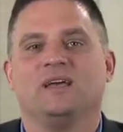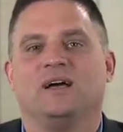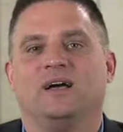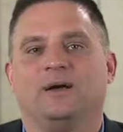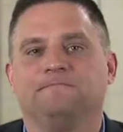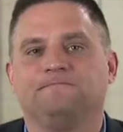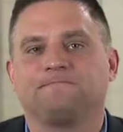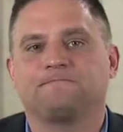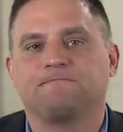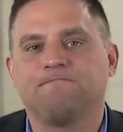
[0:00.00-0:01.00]

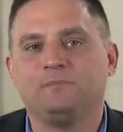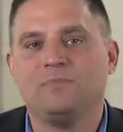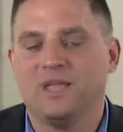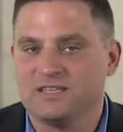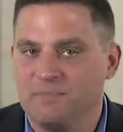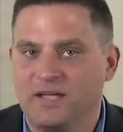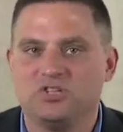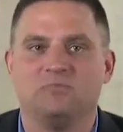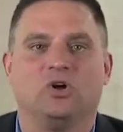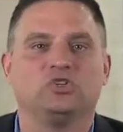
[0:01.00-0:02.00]
As I
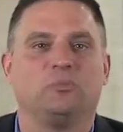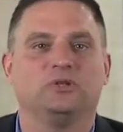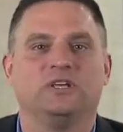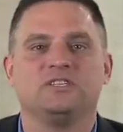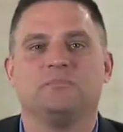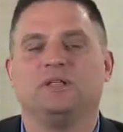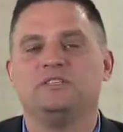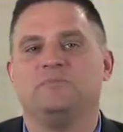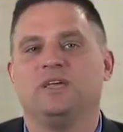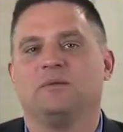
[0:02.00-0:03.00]
mentioned, multiple
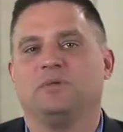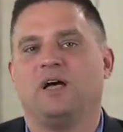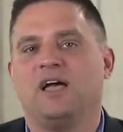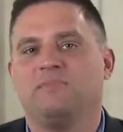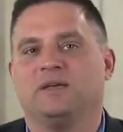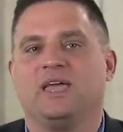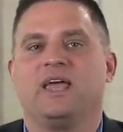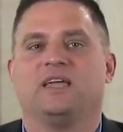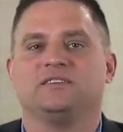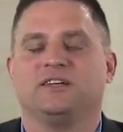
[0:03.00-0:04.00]
disciplines being applied,
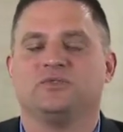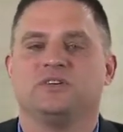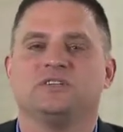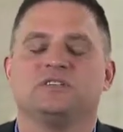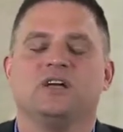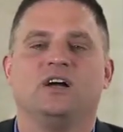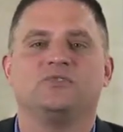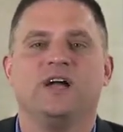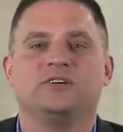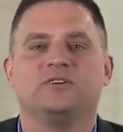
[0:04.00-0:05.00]
mechanics, electricians,
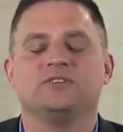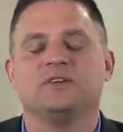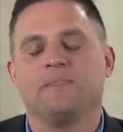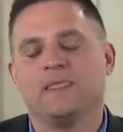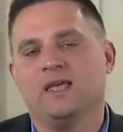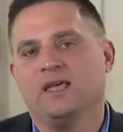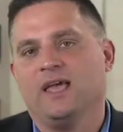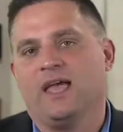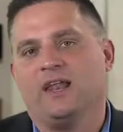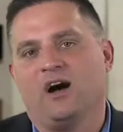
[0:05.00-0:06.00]
contractors,
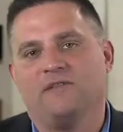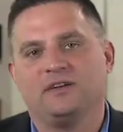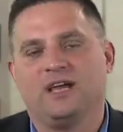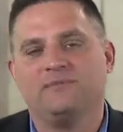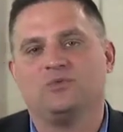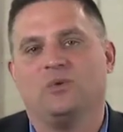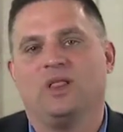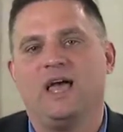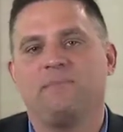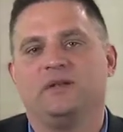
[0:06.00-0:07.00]
and oftentimes what
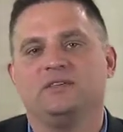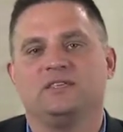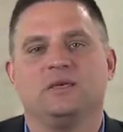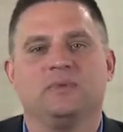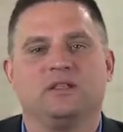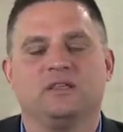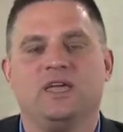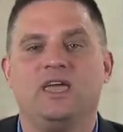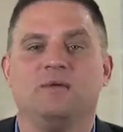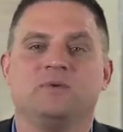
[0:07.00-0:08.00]
will happen is in the middle of the
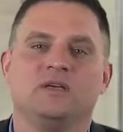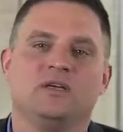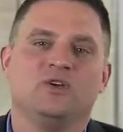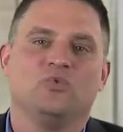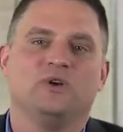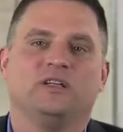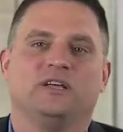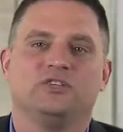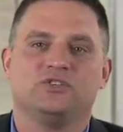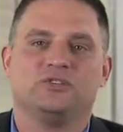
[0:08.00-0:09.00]
game, we'll
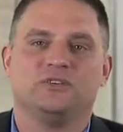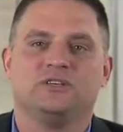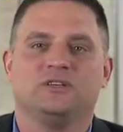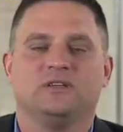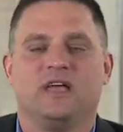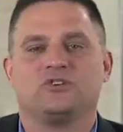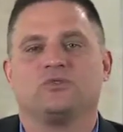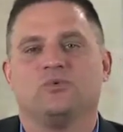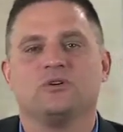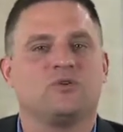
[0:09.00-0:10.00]
insert
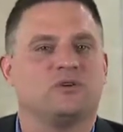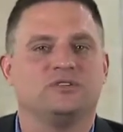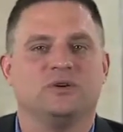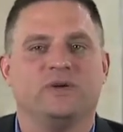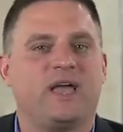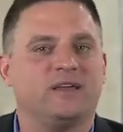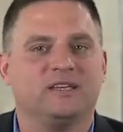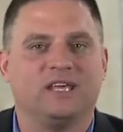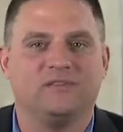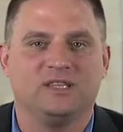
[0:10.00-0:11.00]
extra work orders that we
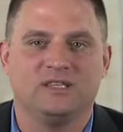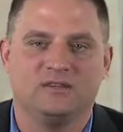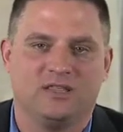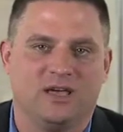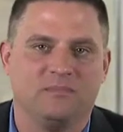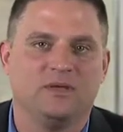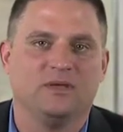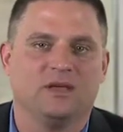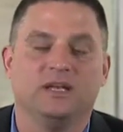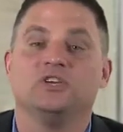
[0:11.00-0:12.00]
hadn't given to them
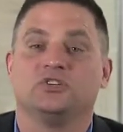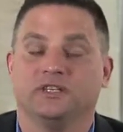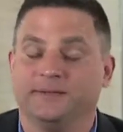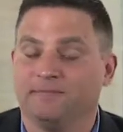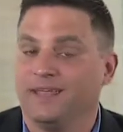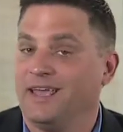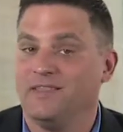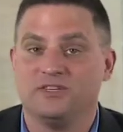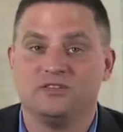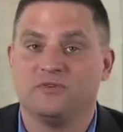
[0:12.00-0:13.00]
initially.
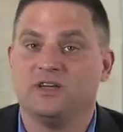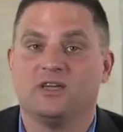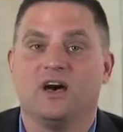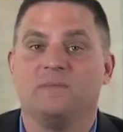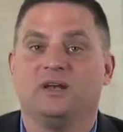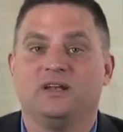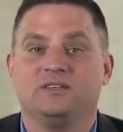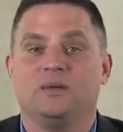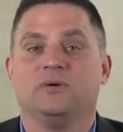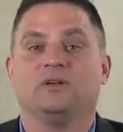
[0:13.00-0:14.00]
And this is very common in a
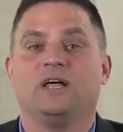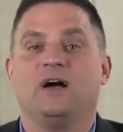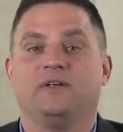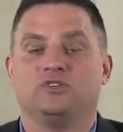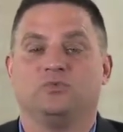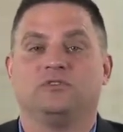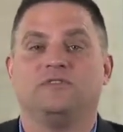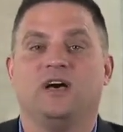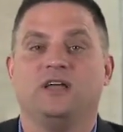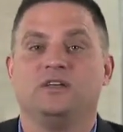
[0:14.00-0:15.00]
typical outage. We'll
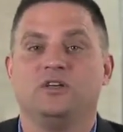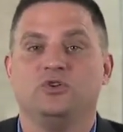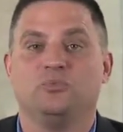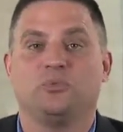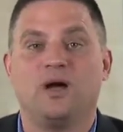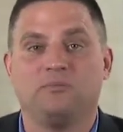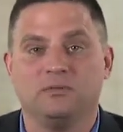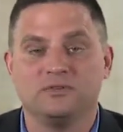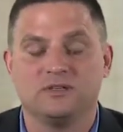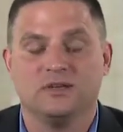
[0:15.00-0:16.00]
find new
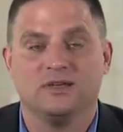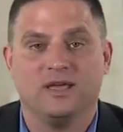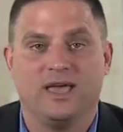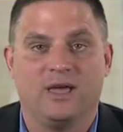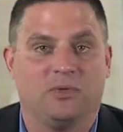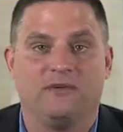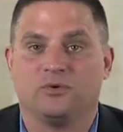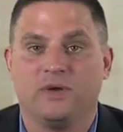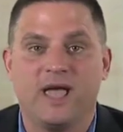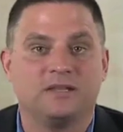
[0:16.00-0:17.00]
problems and we'll have
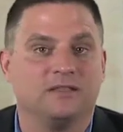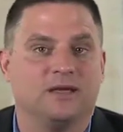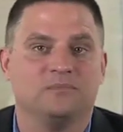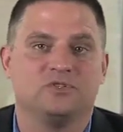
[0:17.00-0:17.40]
to react to them.